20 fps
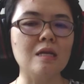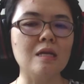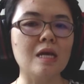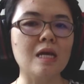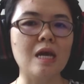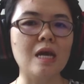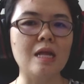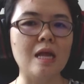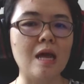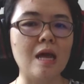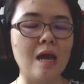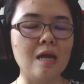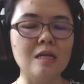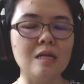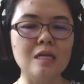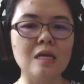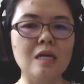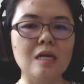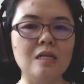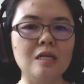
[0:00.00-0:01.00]
they can add
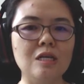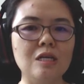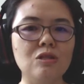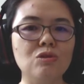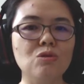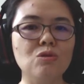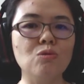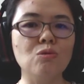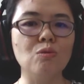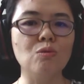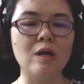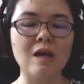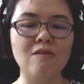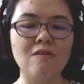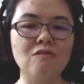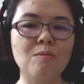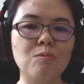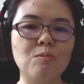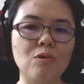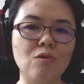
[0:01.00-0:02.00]
into
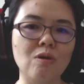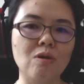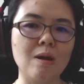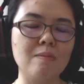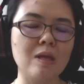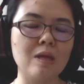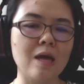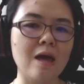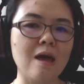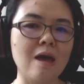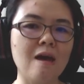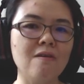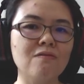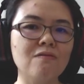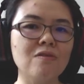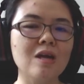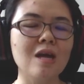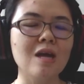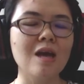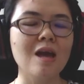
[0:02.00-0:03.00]
whatever program they have,
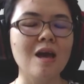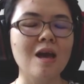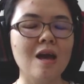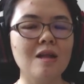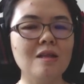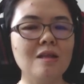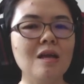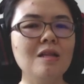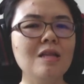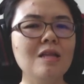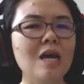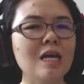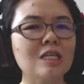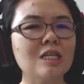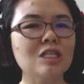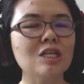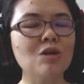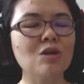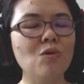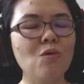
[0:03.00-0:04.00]
and then they're
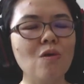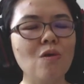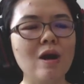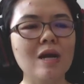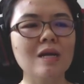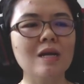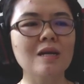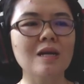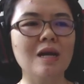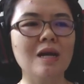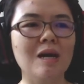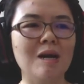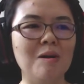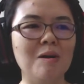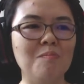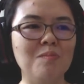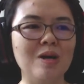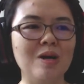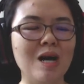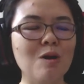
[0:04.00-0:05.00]
actually quite,
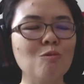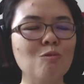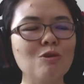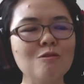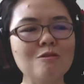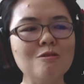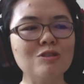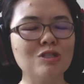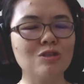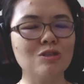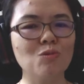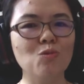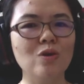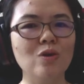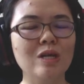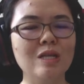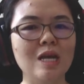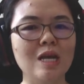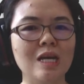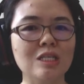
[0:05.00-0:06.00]
I would use the
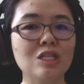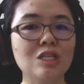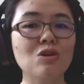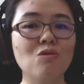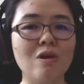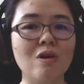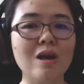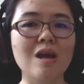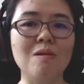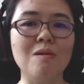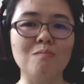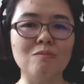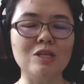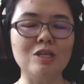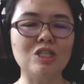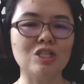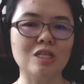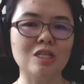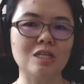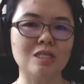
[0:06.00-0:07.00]
word, they're actually quite
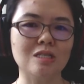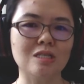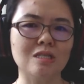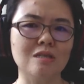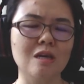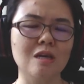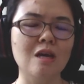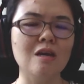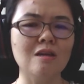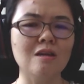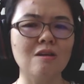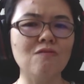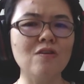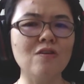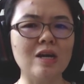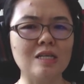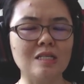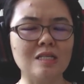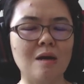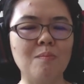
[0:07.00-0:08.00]
ambitious. Give
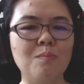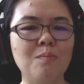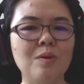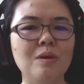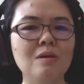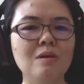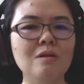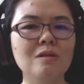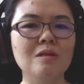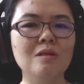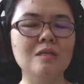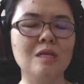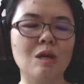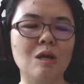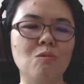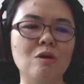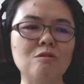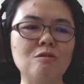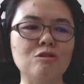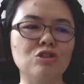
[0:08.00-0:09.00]
an example, they
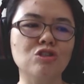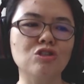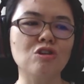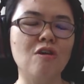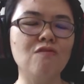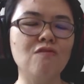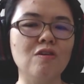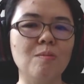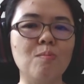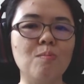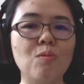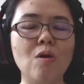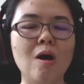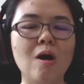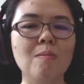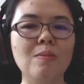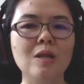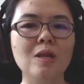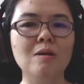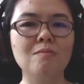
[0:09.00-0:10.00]
want to solve a
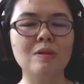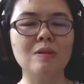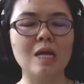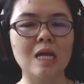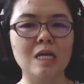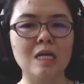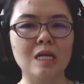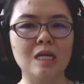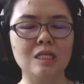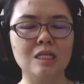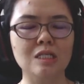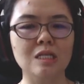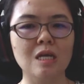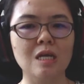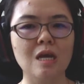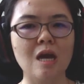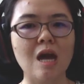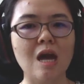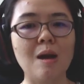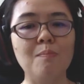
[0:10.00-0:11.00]
problem that is
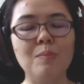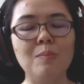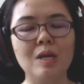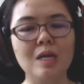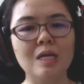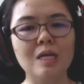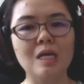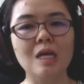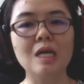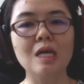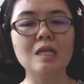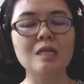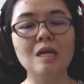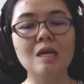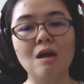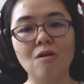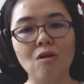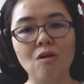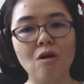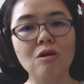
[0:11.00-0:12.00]
happening in
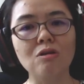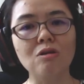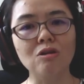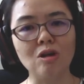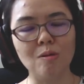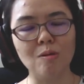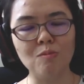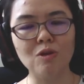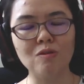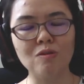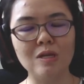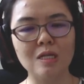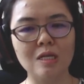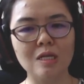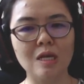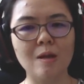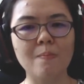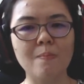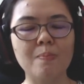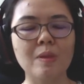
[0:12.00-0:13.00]
their local
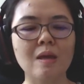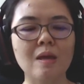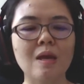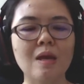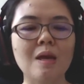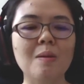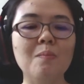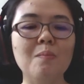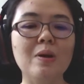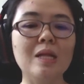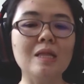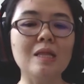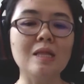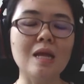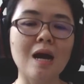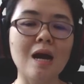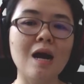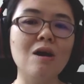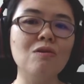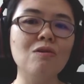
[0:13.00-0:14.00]
community, but
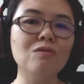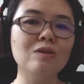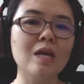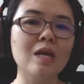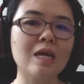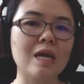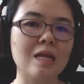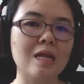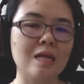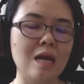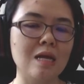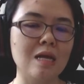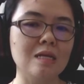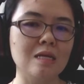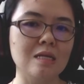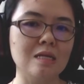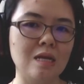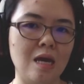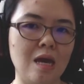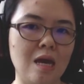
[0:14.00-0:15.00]
now they can add
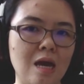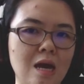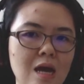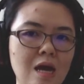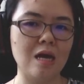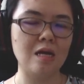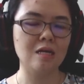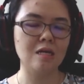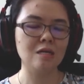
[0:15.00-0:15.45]
in AI.